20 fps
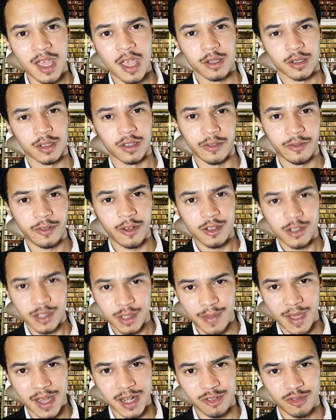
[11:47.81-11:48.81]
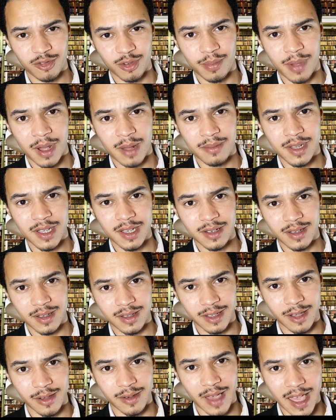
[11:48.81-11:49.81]
So the first Spanish Republic,
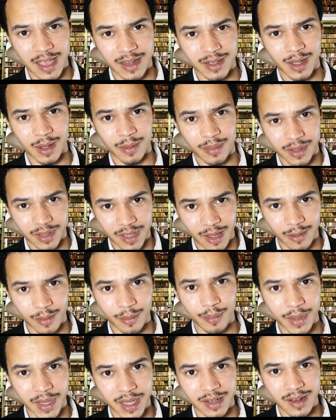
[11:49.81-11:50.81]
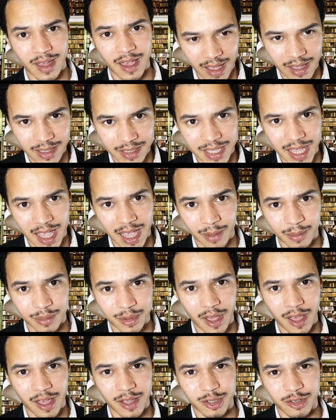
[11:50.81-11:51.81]
end up, being set up
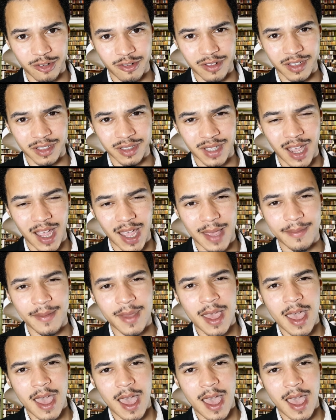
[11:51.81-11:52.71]
during this time.